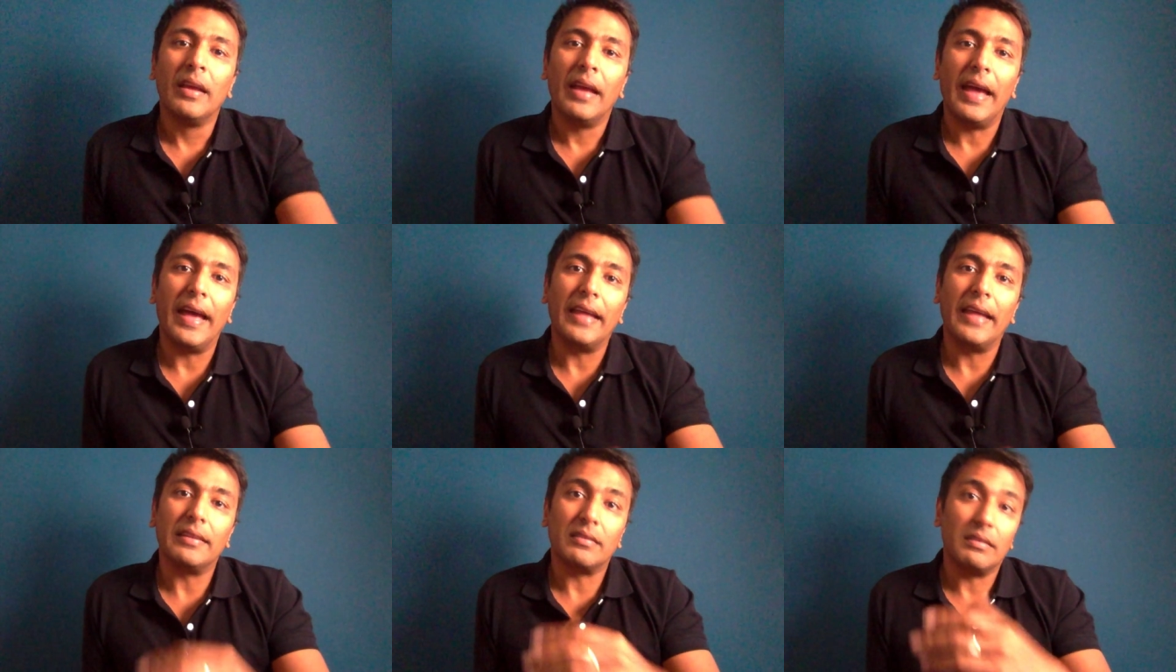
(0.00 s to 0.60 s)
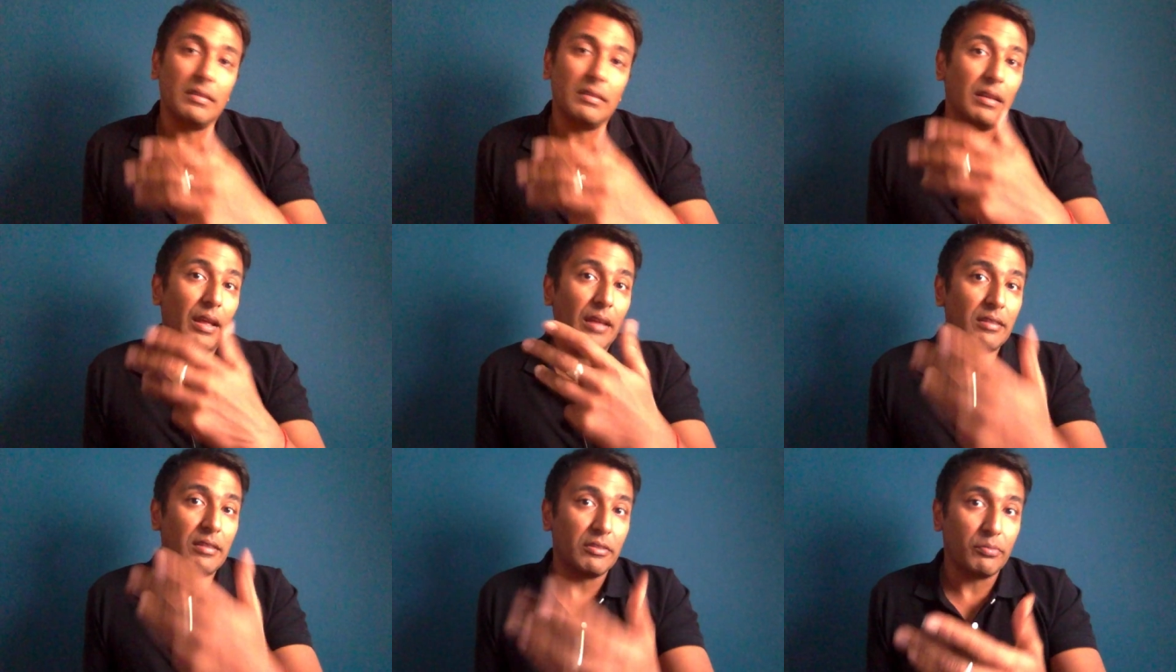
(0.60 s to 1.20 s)
And
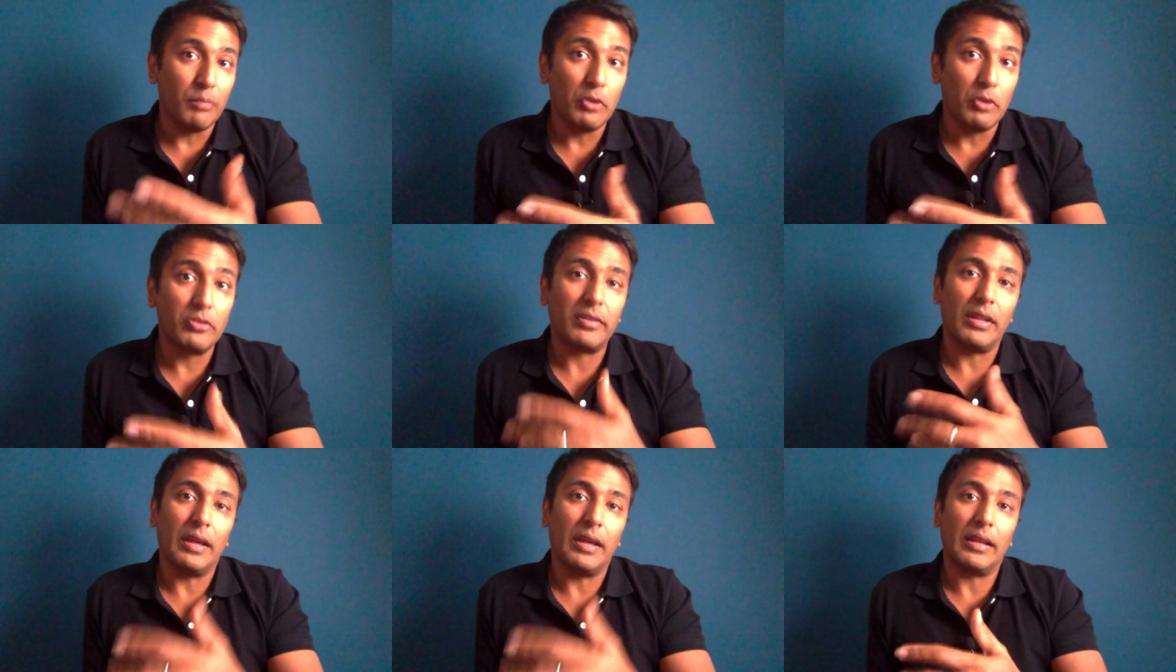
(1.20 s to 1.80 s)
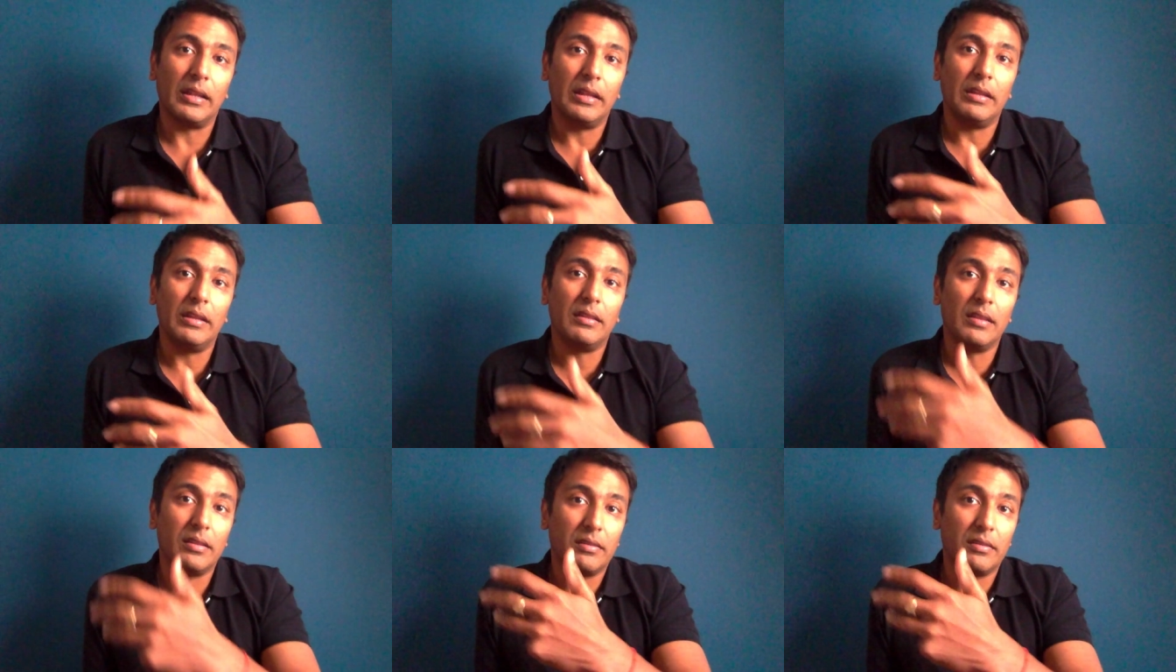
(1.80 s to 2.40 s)
it is most likely
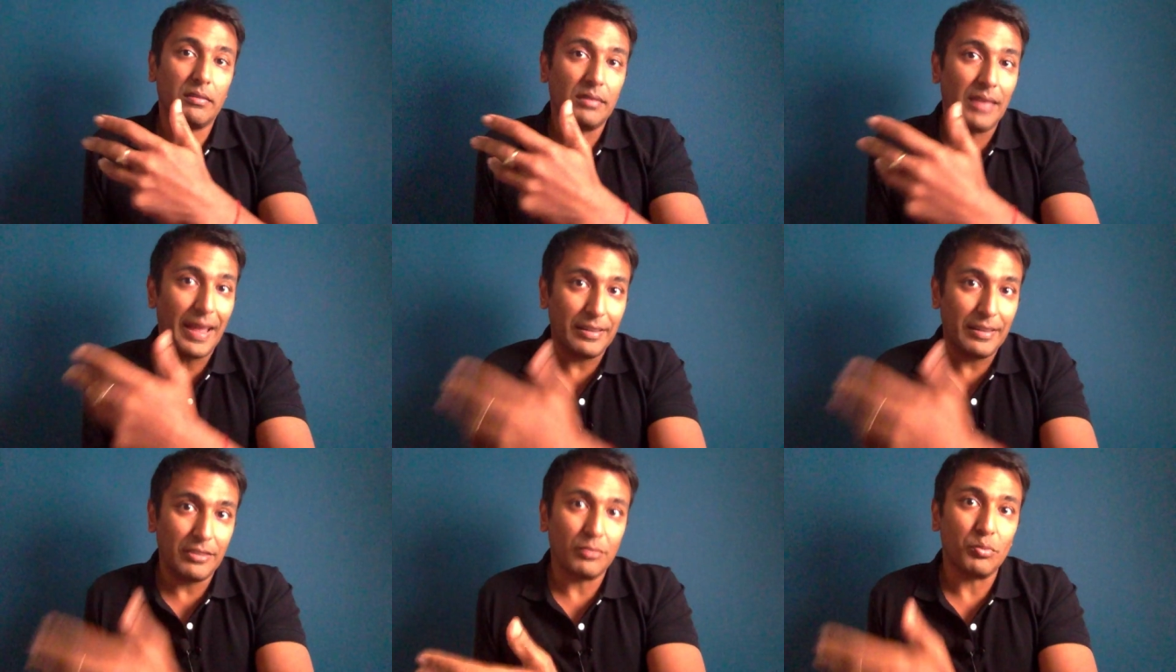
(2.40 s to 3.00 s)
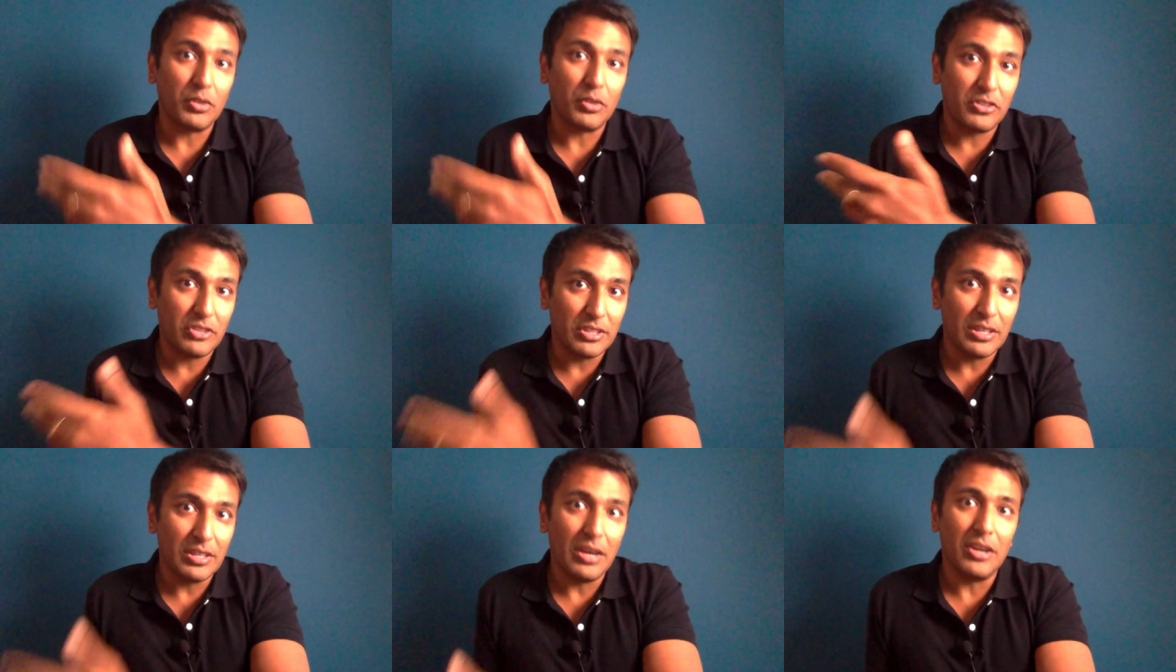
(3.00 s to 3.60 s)
that that is what
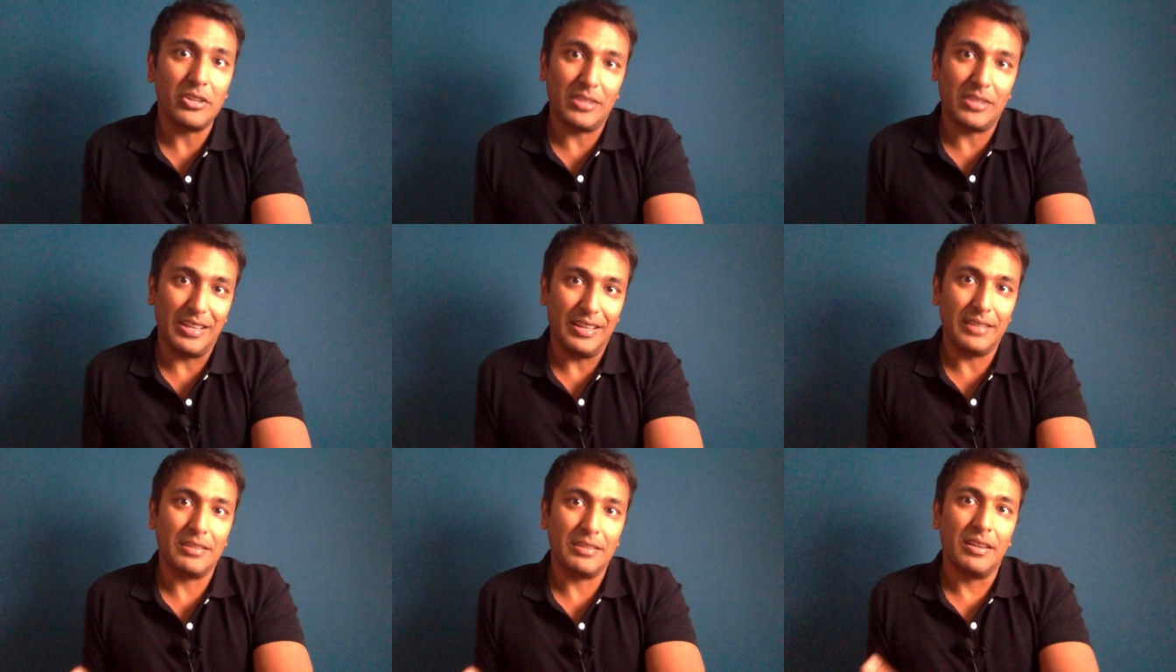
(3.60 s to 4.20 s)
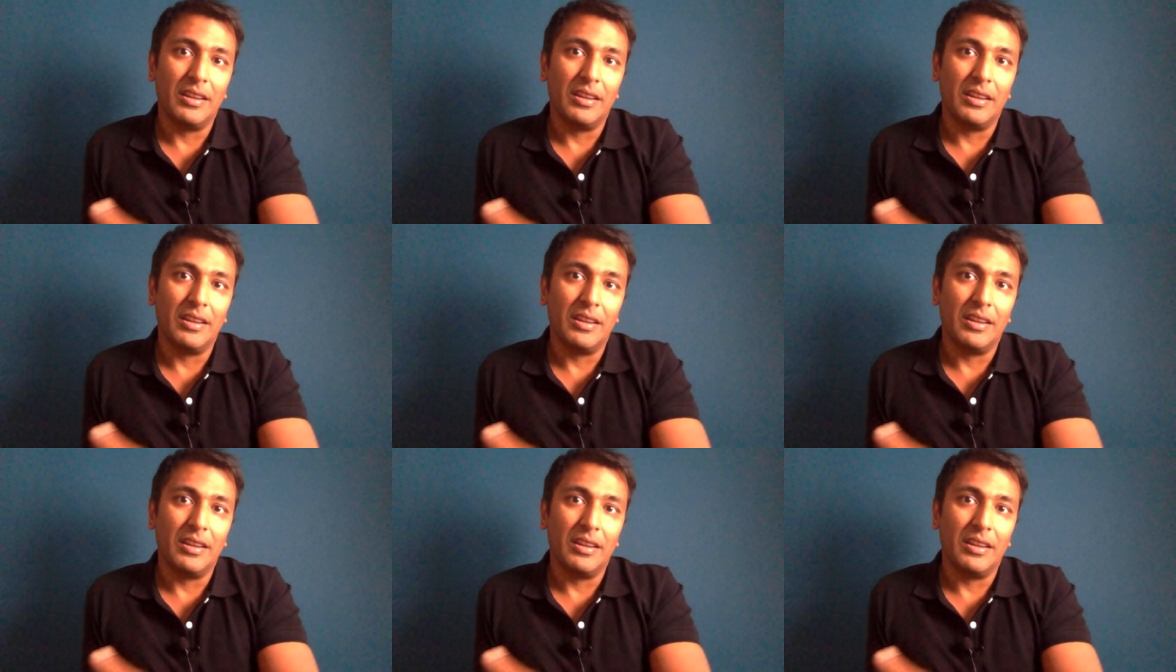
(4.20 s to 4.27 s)
Sidharth had,